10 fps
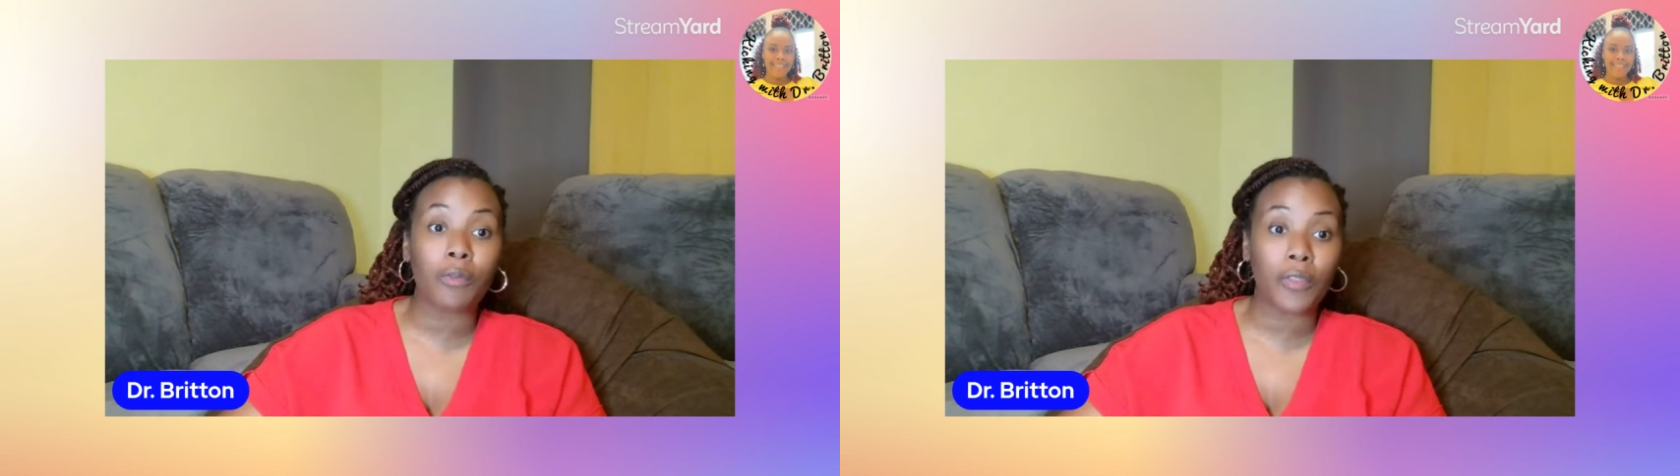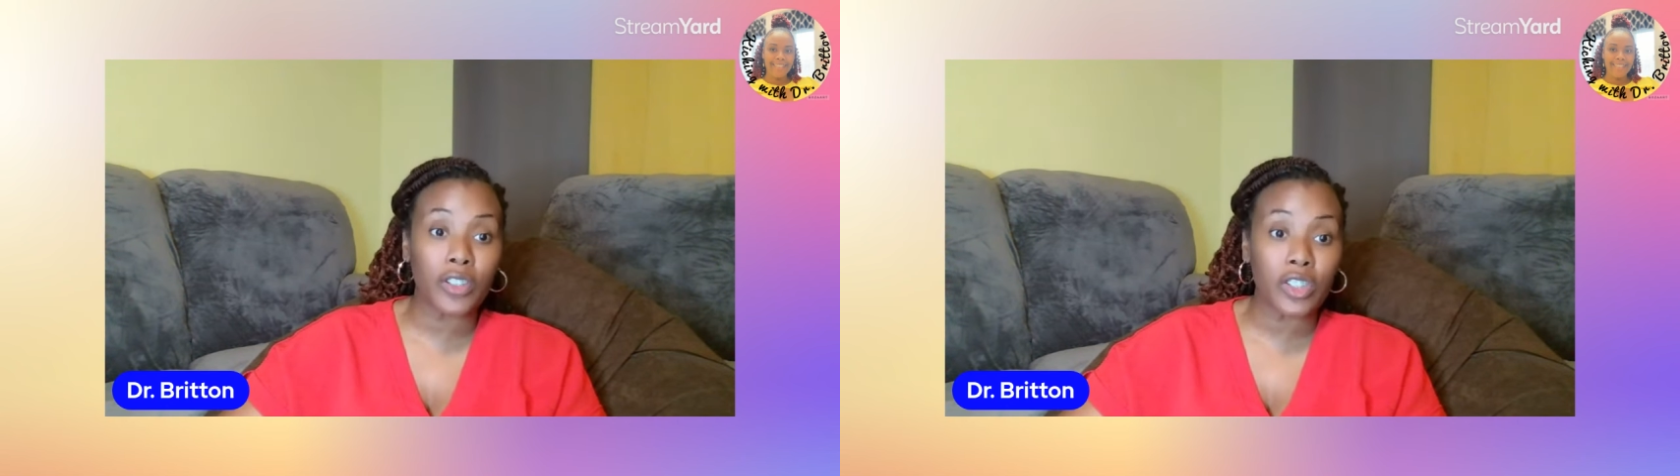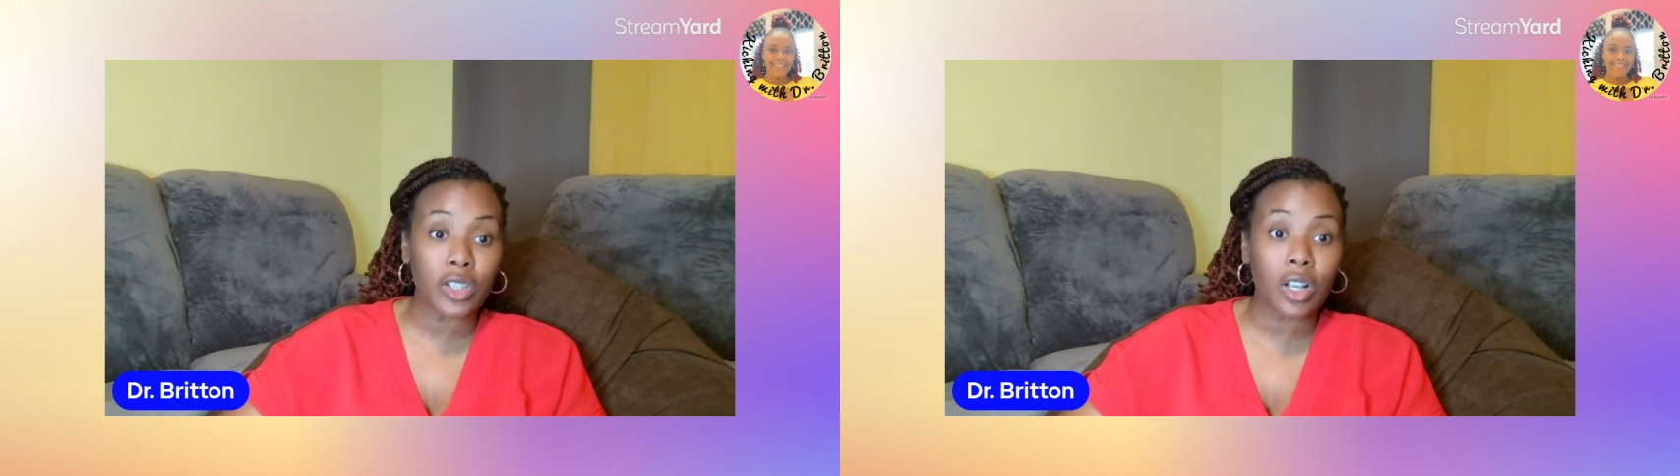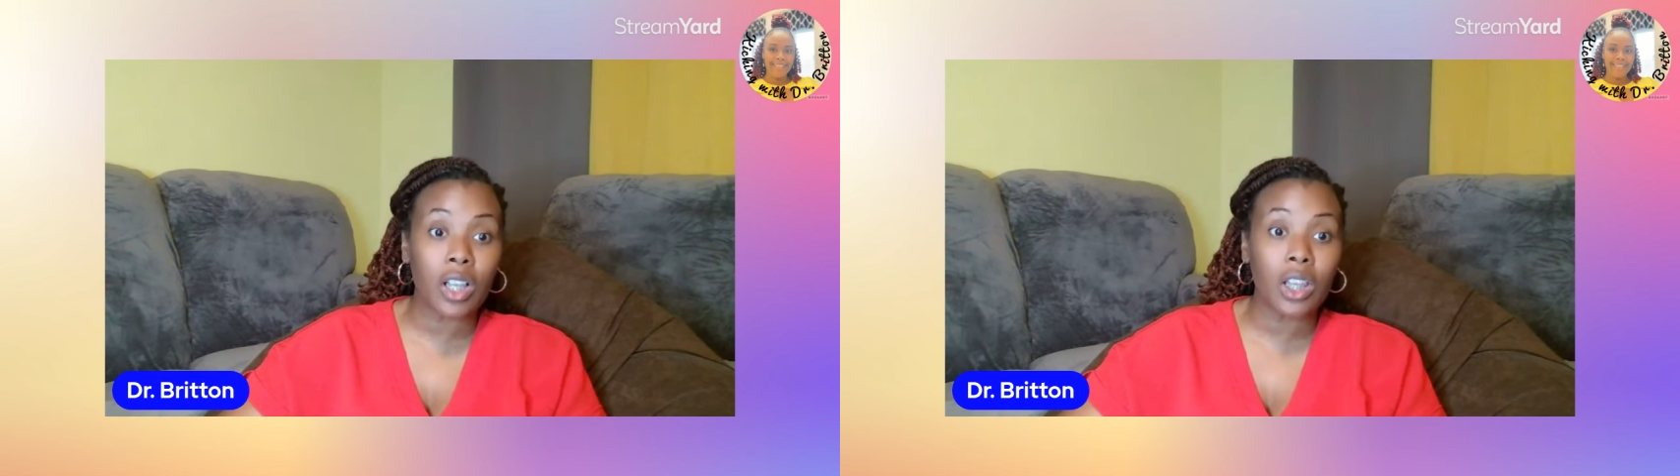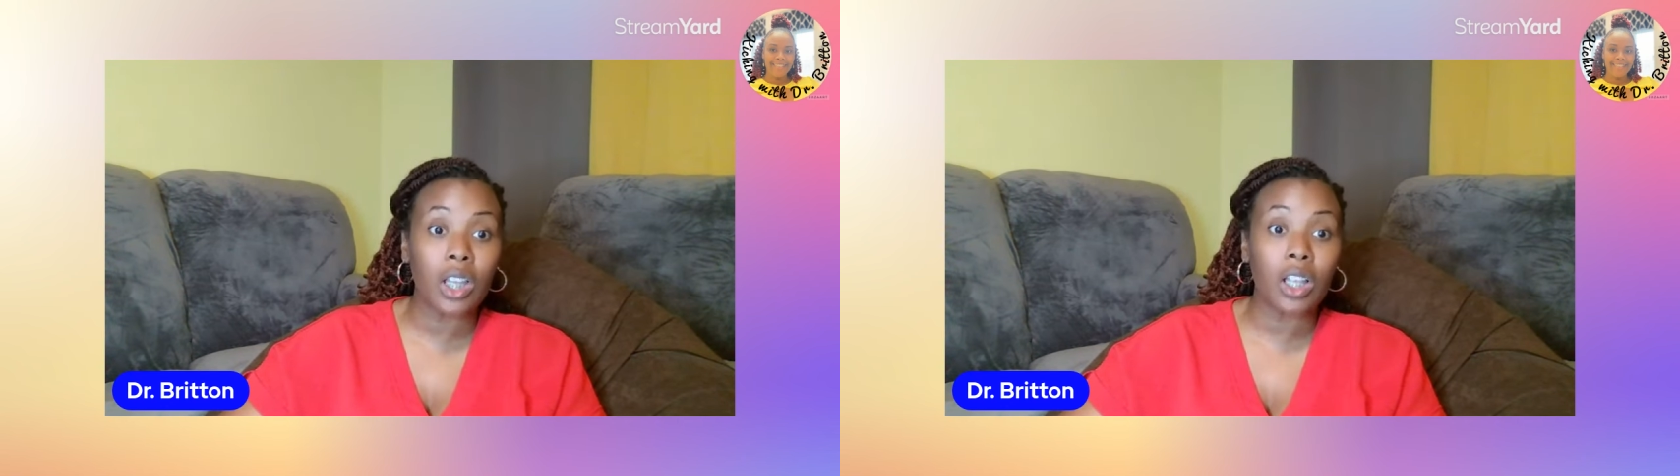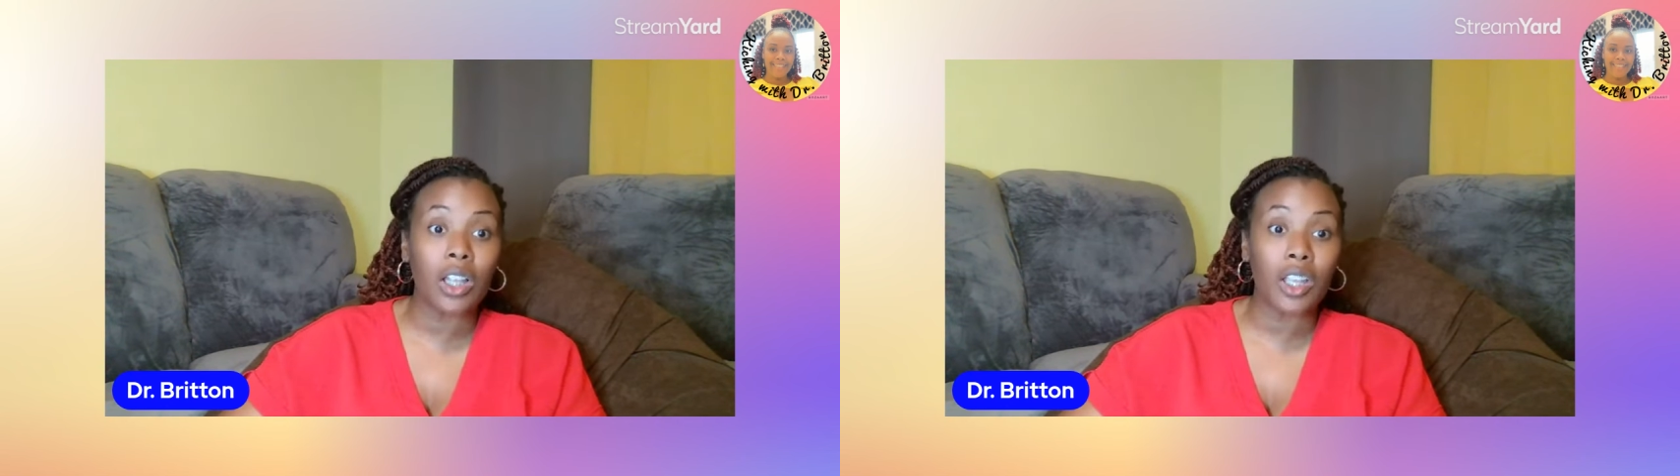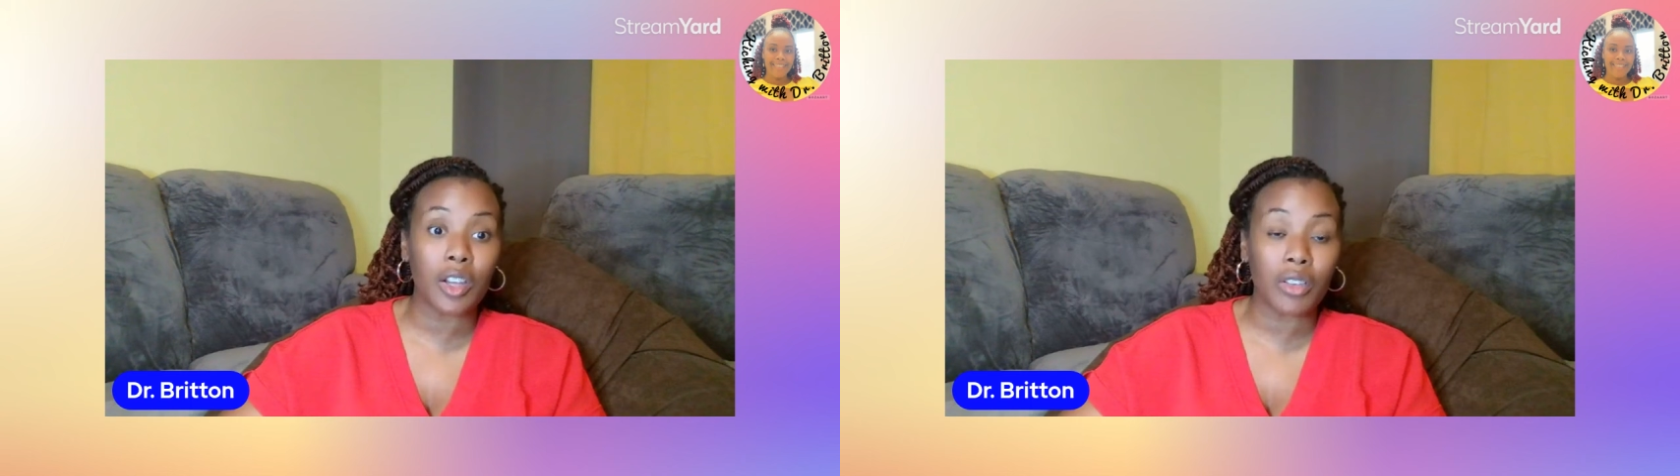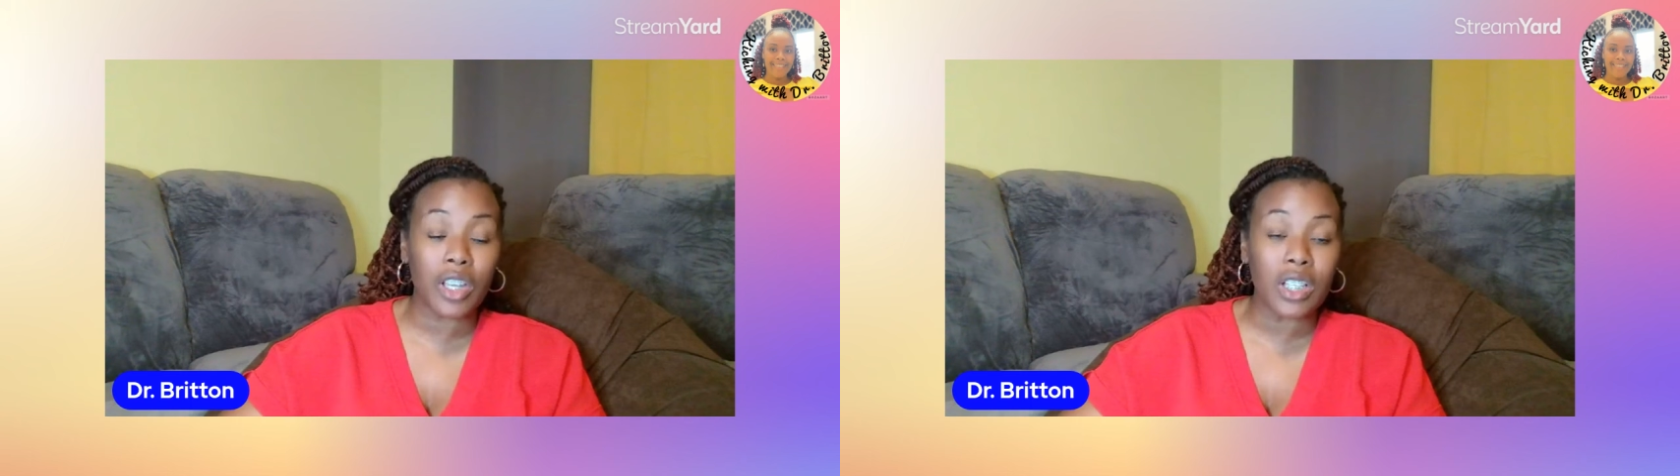professional
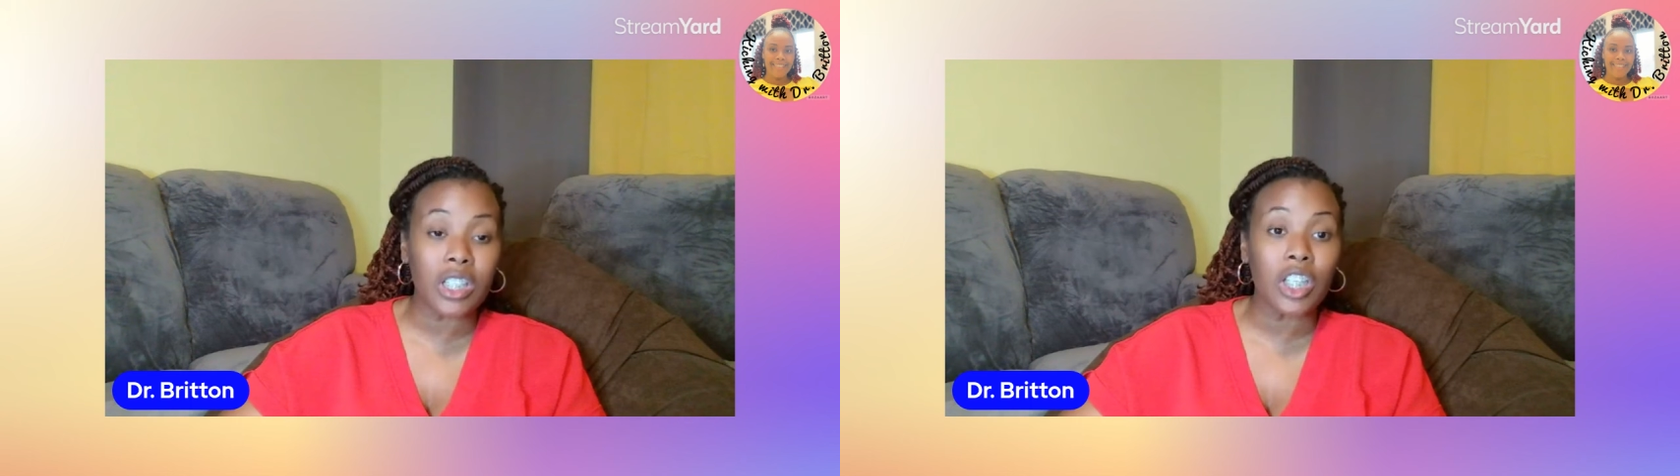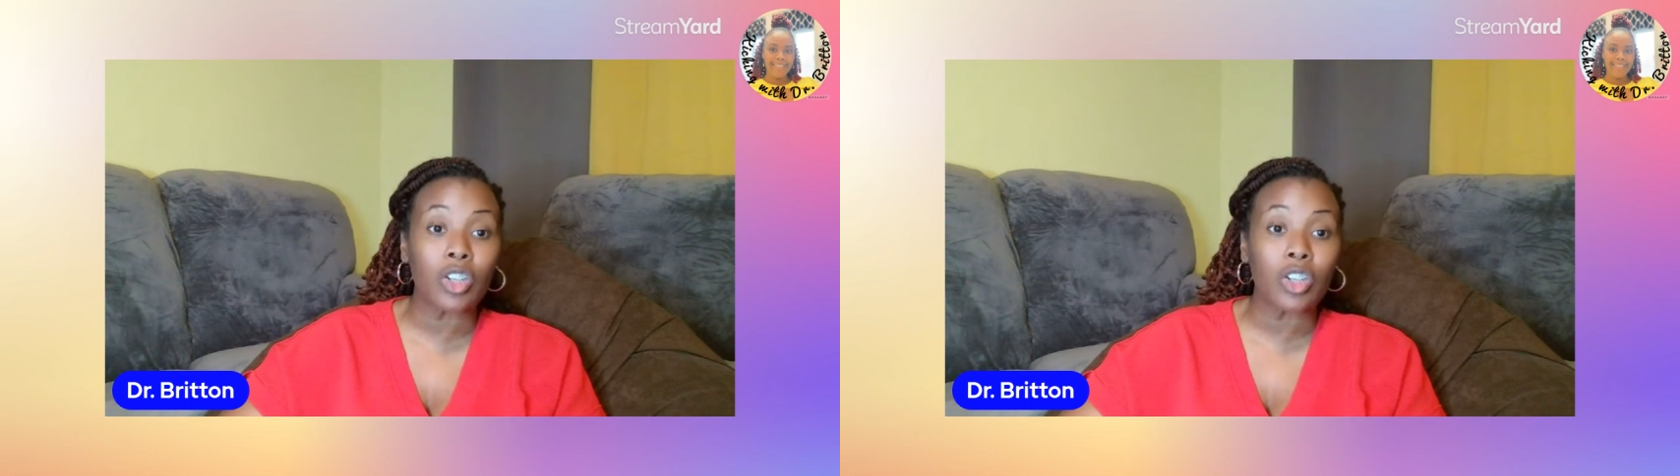areas,